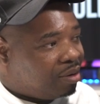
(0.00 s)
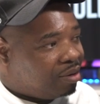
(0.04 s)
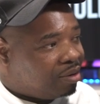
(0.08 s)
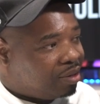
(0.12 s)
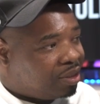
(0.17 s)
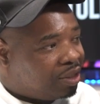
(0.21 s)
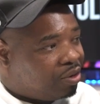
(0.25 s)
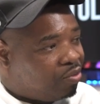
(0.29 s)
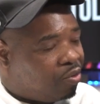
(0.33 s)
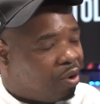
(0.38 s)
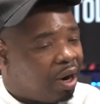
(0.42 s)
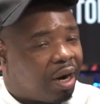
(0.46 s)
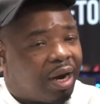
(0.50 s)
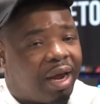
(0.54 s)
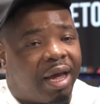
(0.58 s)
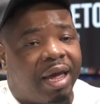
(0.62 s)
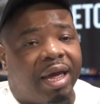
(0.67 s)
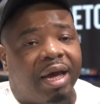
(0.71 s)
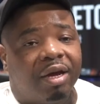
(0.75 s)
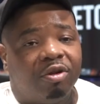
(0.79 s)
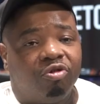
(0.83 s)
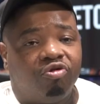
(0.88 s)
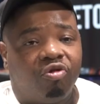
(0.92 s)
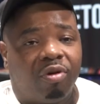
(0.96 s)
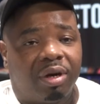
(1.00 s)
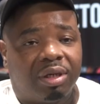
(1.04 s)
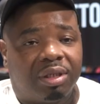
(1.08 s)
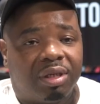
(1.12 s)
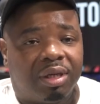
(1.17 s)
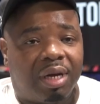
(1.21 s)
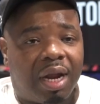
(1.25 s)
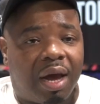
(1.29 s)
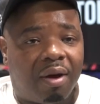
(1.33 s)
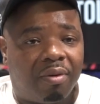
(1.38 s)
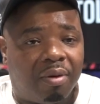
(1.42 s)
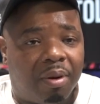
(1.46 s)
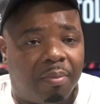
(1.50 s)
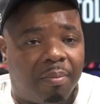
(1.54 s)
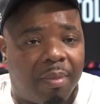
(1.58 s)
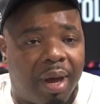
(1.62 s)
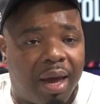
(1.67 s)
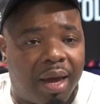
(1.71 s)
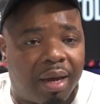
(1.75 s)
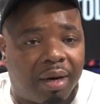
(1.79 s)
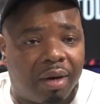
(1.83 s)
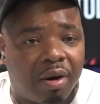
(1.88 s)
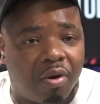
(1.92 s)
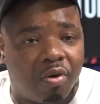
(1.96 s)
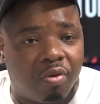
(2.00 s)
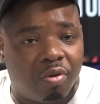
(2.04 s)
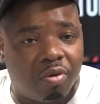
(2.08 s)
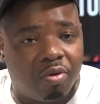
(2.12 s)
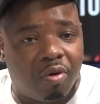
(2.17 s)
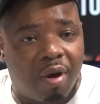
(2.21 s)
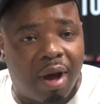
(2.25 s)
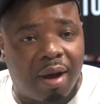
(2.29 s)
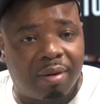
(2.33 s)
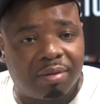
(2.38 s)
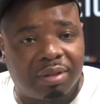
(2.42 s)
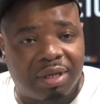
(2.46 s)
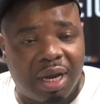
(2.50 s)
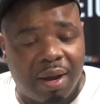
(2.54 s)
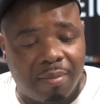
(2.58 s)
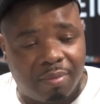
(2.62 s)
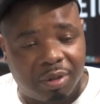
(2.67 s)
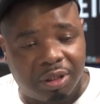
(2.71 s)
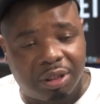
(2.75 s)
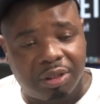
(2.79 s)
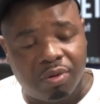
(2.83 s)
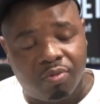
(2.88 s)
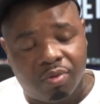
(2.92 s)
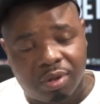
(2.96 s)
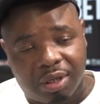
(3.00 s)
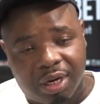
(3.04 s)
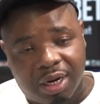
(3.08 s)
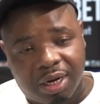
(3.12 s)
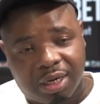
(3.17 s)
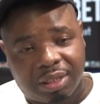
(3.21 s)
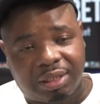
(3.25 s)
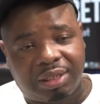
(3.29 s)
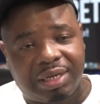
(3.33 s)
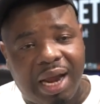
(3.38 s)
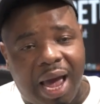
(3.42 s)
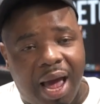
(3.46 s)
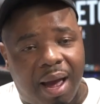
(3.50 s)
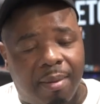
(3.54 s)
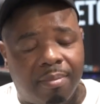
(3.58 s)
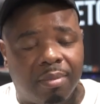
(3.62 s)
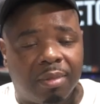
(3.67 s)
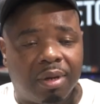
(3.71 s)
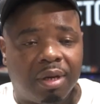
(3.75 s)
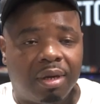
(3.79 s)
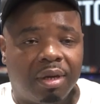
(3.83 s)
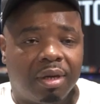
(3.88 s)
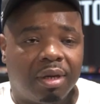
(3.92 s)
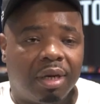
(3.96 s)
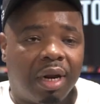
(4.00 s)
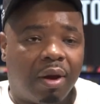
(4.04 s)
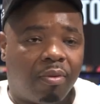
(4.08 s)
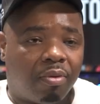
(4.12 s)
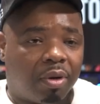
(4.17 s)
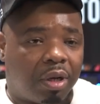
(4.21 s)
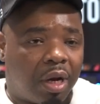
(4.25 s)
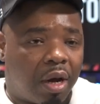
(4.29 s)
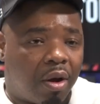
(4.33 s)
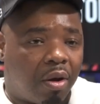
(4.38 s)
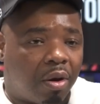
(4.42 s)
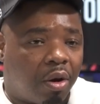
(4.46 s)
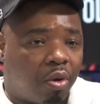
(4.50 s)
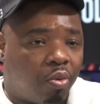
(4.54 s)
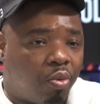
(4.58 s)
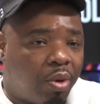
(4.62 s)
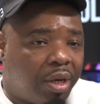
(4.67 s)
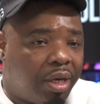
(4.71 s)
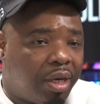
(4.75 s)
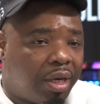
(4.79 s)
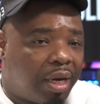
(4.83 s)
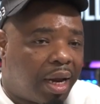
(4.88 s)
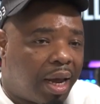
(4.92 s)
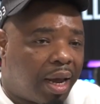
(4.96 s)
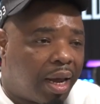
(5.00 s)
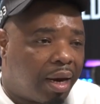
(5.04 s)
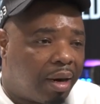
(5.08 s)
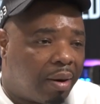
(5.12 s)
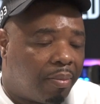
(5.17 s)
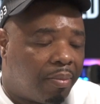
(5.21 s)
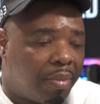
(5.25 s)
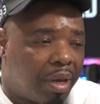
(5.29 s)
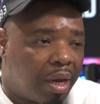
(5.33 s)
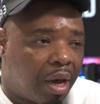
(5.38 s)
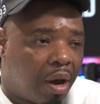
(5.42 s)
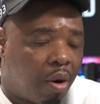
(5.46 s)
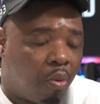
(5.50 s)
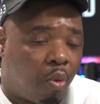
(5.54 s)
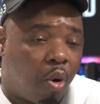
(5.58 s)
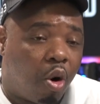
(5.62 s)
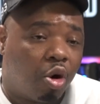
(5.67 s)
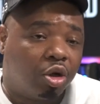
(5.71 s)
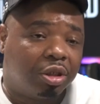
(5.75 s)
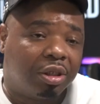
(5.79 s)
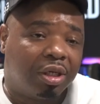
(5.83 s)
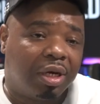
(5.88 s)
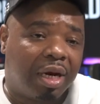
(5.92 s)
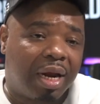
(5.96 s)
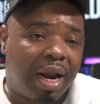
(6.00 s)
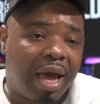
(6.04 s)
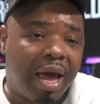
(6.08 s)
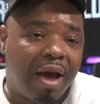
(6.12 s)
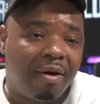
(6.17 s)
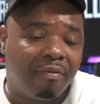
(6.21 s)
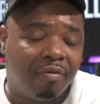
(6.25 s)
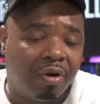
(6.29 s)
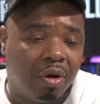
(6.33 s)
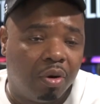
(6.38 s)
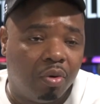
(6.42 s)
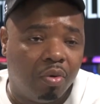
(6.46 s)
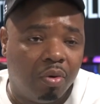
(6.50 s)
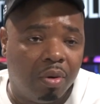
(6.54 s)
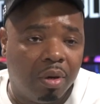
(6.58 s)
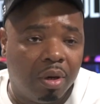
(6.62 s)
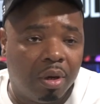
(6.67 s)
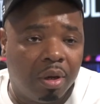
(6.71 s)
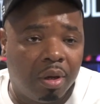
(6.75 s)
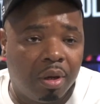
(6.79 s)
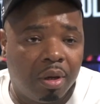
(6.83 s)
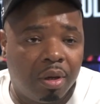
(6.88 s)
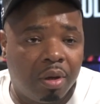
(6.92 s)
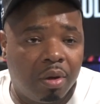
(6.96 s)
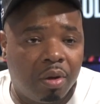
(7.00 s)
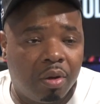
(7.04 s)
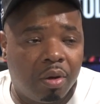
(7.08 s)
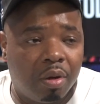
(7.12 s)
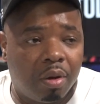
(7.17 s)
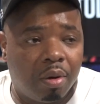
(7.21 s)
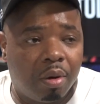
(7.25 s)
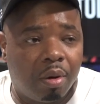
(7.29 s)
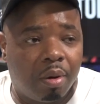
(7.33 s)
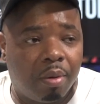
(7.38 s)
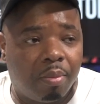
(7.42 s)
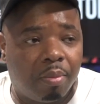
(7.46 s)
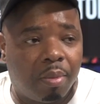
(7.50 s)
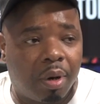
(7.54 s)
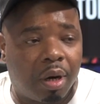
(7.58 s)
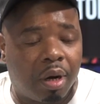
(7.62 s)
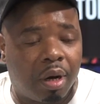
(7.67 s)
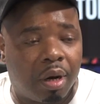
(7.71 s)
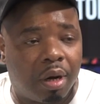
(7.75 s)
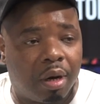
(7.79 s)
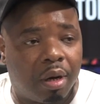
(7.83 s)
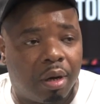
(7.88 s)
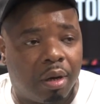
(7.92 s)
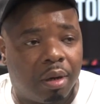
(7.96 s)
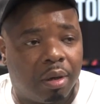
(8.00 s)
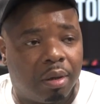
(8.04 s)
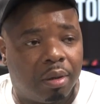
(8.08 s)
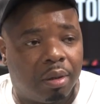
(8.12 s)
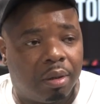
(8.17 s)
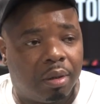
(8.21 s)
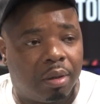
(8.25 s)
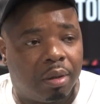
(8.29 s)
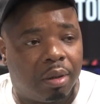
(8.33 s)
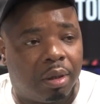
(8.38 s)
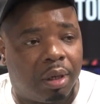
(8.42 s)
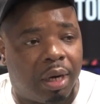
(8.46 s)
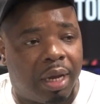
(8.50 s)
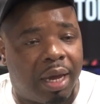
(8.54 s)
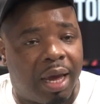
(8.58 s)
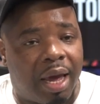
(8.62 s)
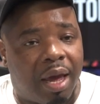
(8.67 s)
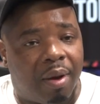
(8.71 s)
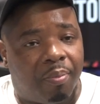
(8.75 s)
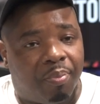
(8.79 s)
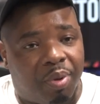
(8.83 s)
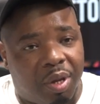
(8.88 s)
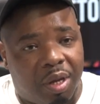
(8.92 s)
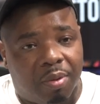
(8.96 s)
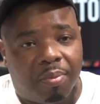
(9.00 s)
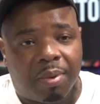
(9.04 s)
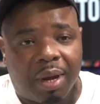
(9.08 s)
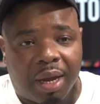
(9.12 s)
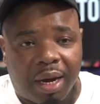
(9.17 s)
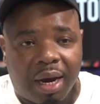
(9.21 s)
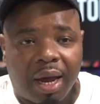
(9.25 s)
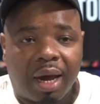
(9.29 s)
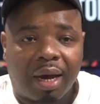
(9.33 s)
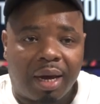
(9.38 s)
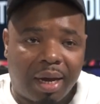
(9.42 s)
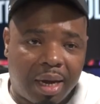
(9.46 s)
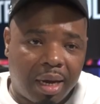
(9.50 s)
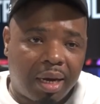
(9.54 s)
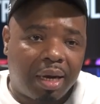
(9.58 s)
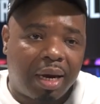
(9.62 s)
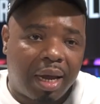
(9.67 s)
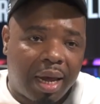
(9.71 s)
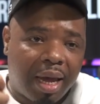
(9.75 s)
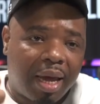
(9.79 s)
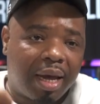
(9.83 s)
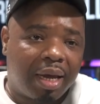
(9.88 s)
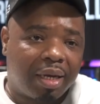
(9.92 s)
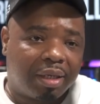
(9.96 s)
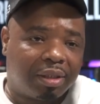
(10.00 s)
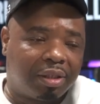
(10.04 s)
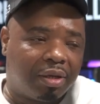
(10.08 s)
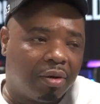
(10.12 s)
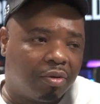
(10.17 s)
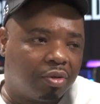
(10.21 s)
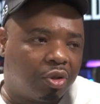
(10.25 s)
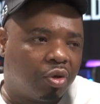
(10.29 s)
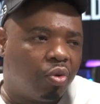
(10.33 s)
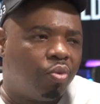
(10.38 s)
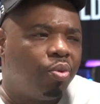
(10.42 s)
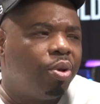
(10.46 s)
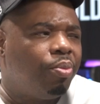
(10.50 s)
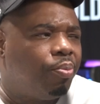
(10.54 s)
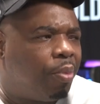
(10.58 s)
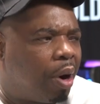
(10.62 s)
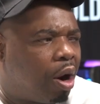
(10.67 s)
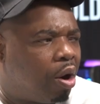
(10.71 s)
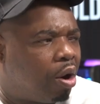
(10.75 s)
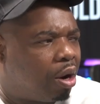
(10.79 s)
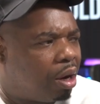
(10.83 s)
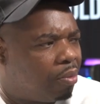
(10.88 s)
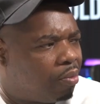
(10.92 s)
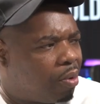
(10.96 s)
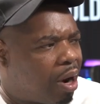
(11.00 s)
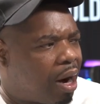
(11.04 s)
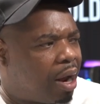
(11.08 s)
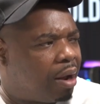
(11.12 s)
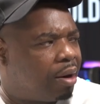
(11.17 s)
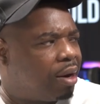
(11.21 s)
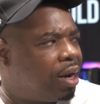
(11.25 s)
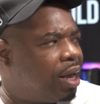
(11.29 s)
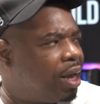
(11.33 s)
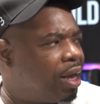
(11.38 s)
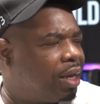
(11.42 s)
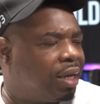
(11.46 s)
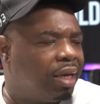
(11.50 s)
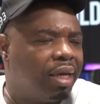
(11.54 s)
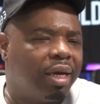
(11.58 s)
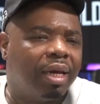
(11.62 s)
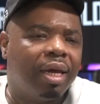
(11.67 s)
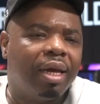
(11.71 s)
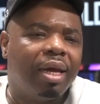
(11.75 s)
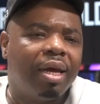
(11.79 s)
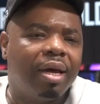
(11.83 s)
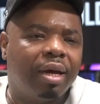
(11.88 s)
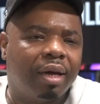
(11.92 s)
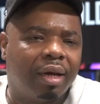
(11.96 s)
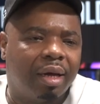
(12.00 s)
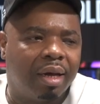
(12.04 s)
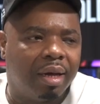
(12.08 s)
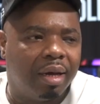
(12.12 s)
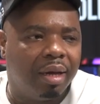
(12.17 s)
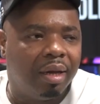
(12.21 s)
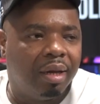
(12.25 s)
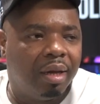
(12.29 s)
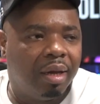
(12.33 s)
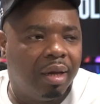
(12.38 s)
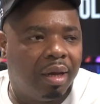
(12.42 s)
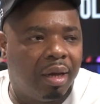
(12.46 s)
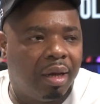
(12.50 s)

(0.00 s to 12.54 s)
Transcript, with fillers: she one of the hairdressers out in Magnolia, you know what I'm saying? But she was in the shop that was on Louisiana, near Washington Avenue. But uh, they had people in there cutting hair and stuff, so we bought them around there get a haircut.